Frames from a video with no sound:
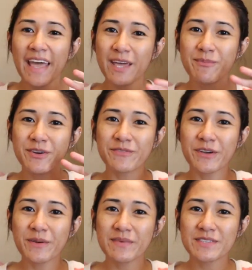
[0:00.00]
Hey beautiful
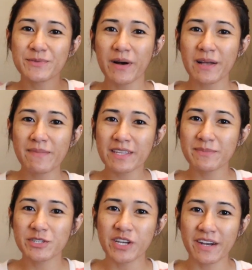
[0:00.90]
humans, welcome back to
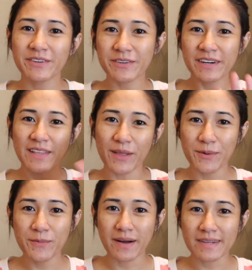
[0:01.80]
my channel, or
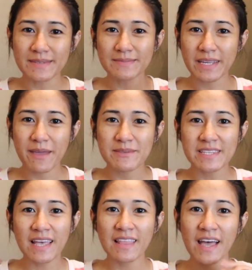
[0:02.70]
hello, welcome. My name is
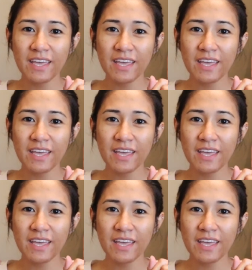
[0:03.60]
Ella.